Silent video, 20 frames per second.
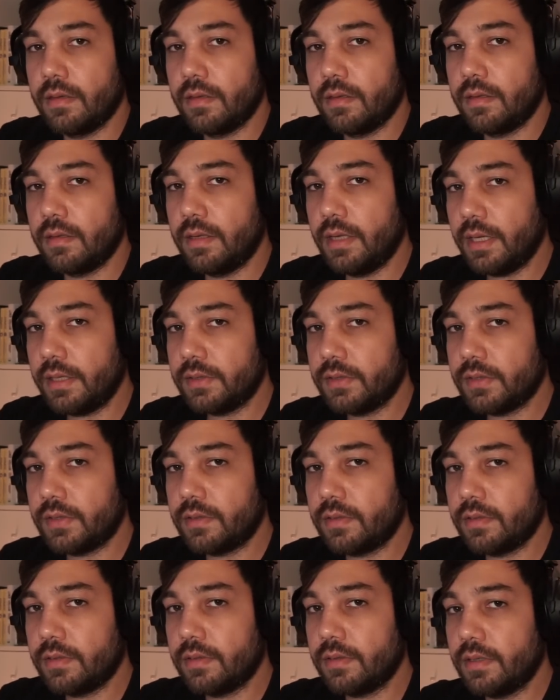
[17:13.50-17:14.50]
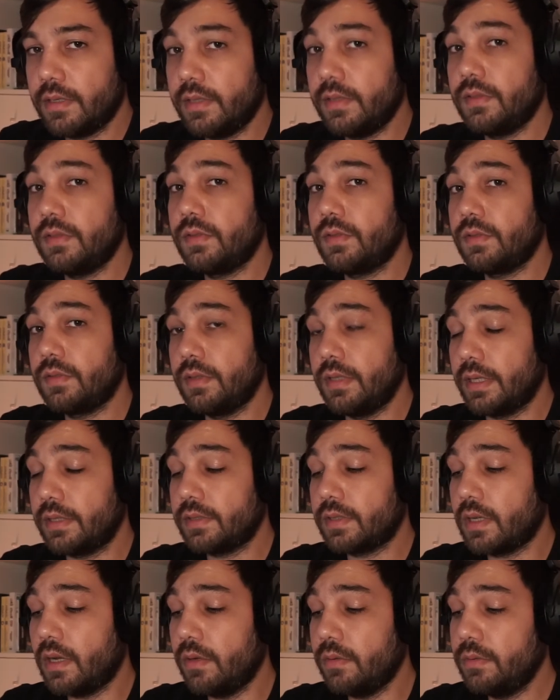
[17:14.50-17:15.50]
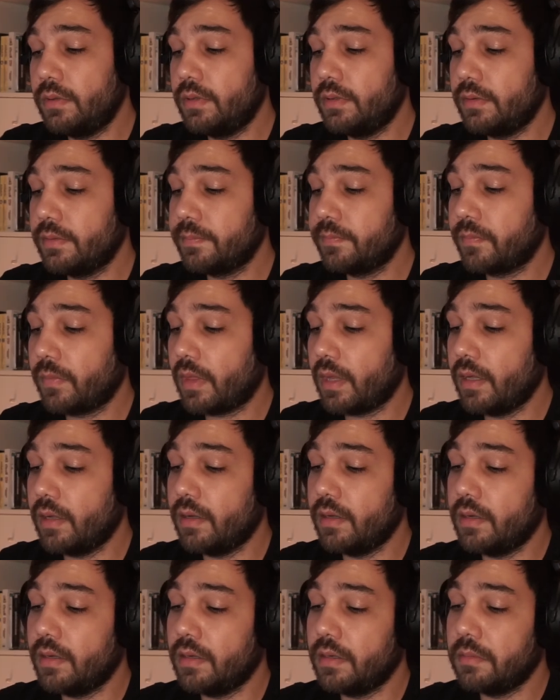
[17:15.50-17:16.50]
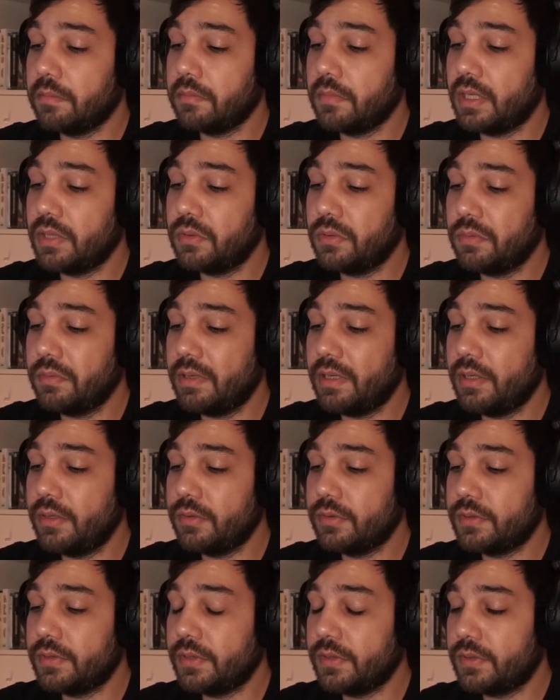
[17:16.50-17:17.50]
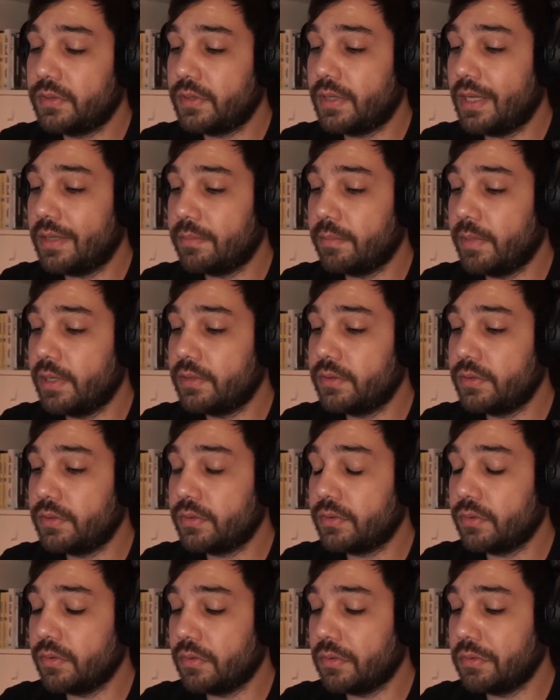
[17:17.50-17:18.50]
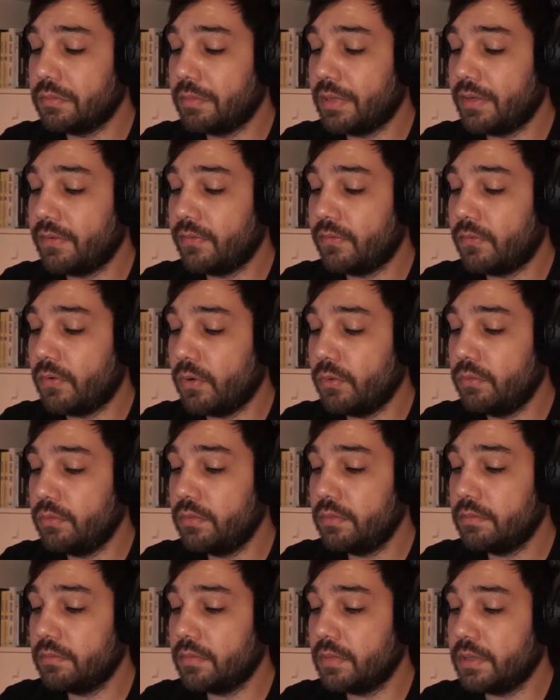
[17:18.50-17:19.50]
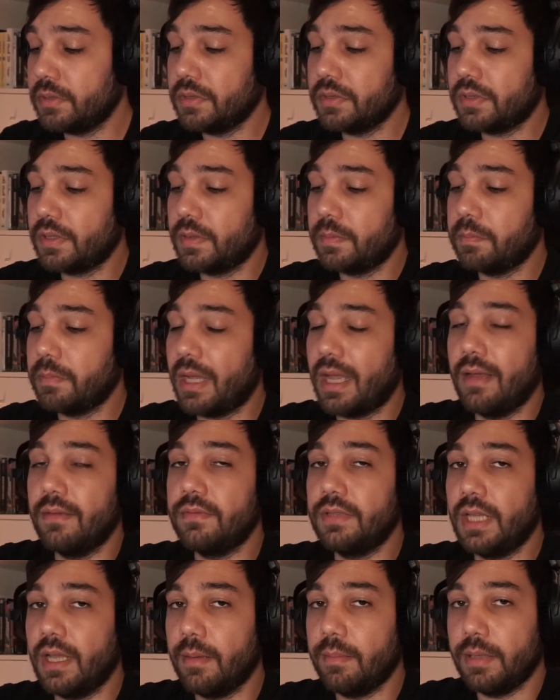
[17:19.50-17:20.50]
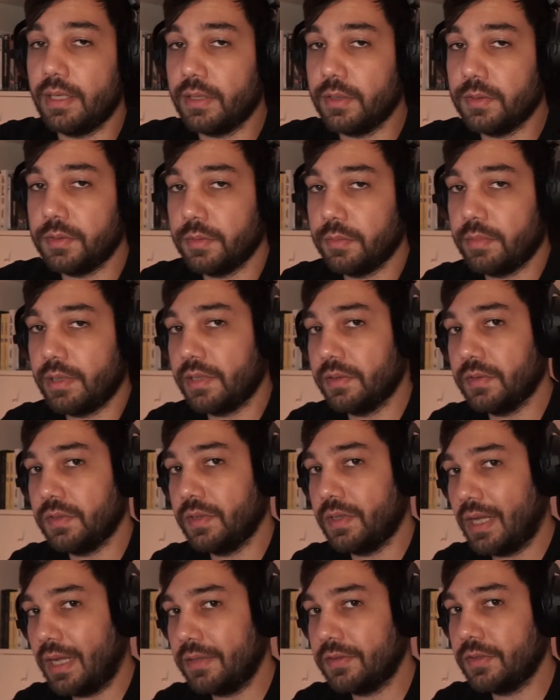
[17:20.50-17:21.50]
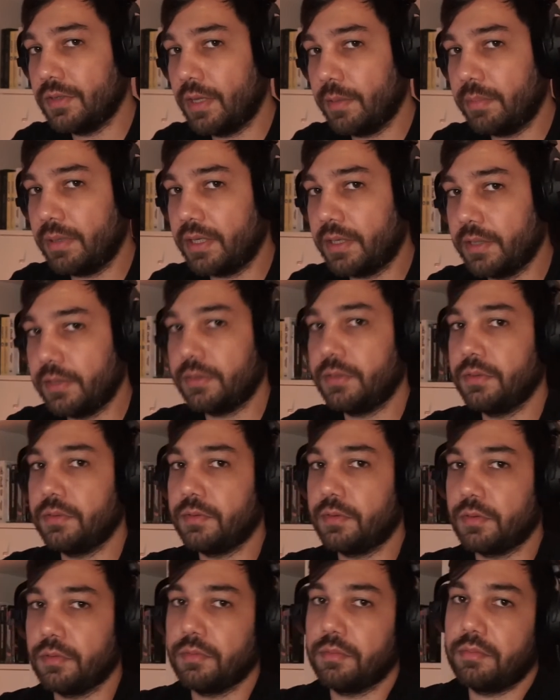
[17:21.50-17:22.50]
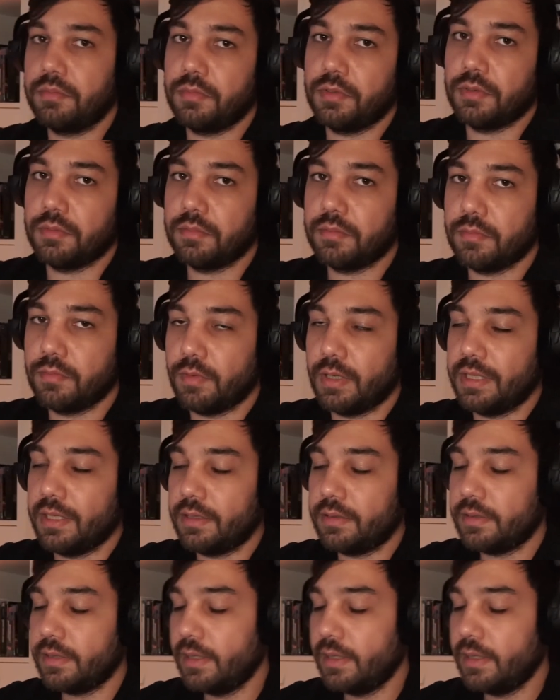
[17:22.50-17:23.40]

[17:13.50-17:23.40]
Next is Nextcloud. I don't really use this that much on my phone. I just have the application because it has an application, so why not?